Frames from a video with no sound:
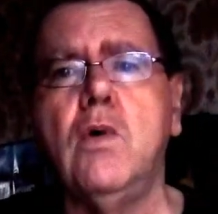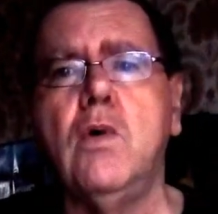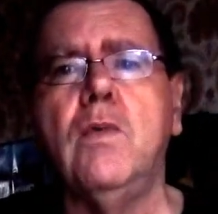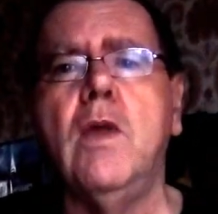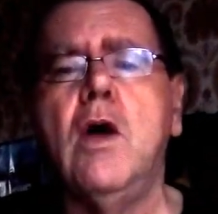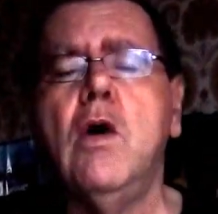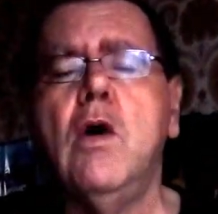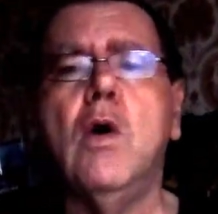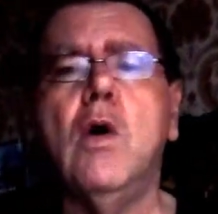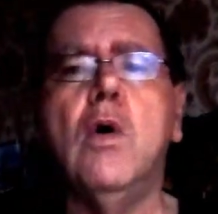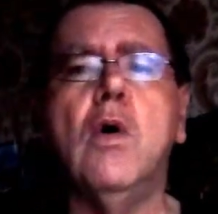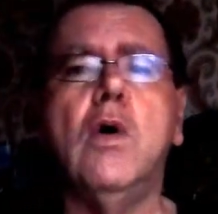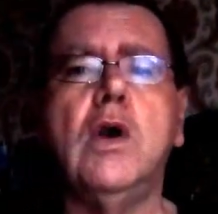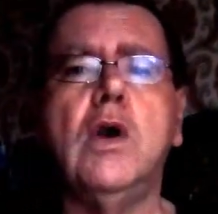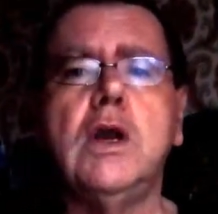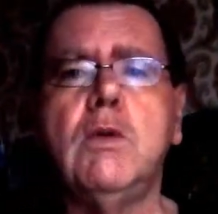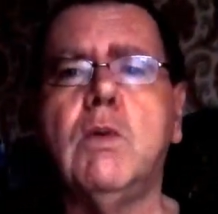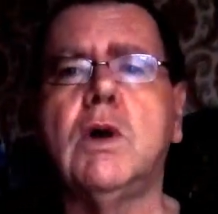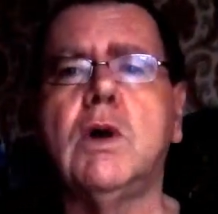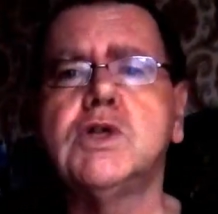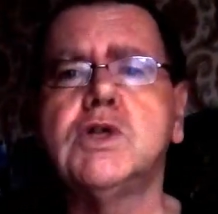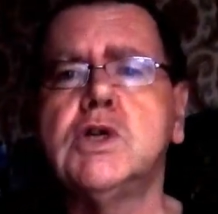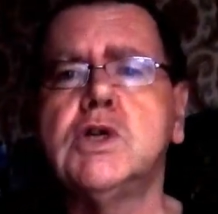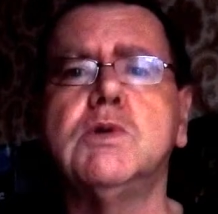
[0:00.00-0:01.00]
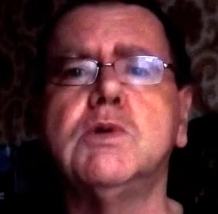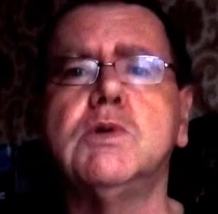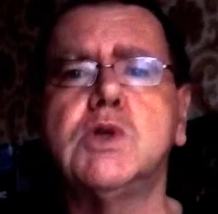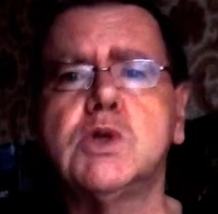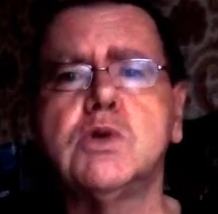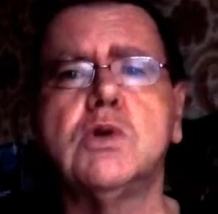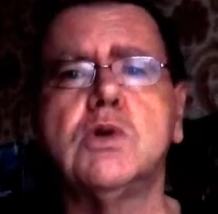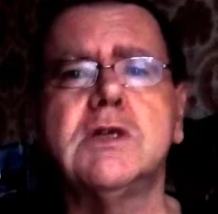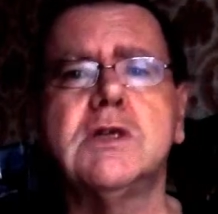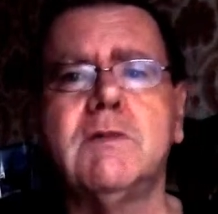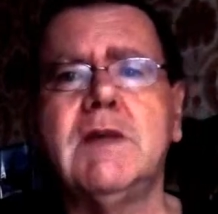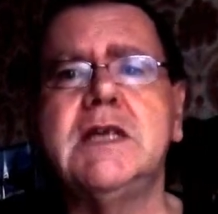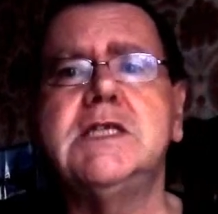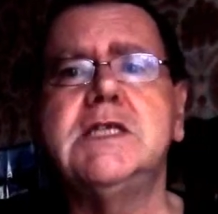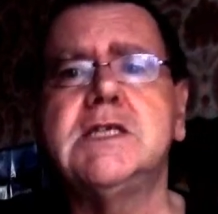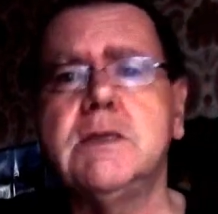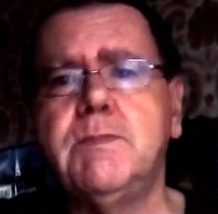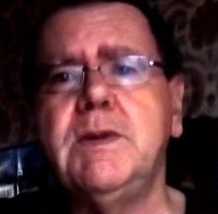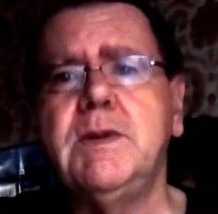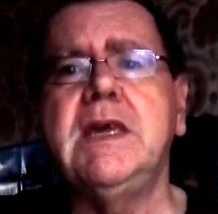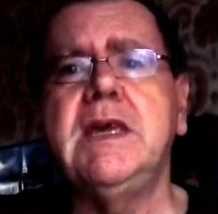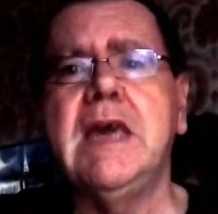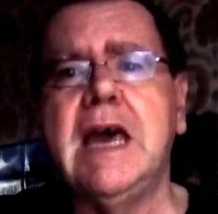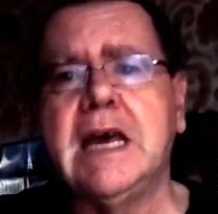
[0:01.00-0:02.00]
All he wanted was of like to be
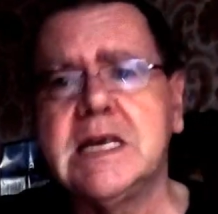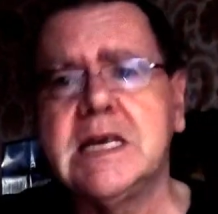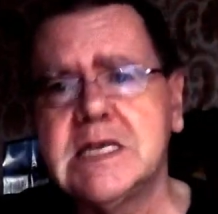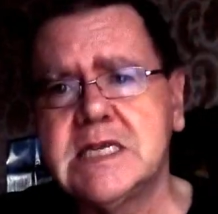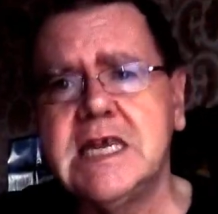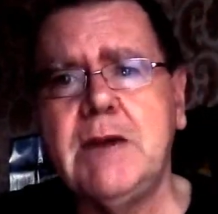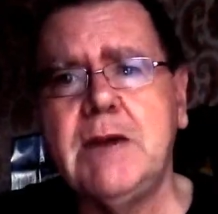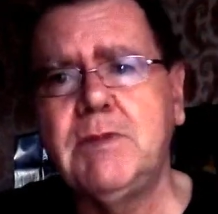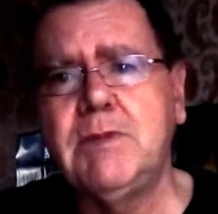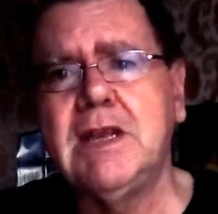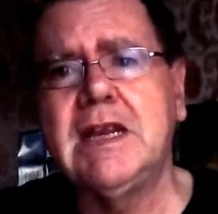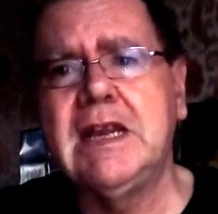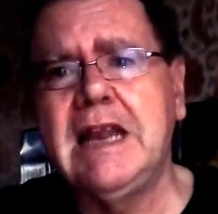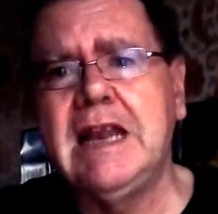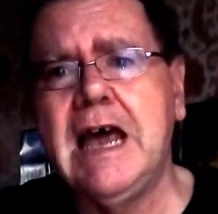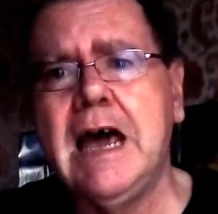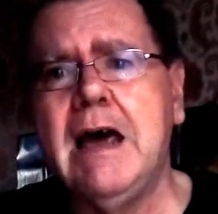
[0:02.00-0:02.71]
accepted and that.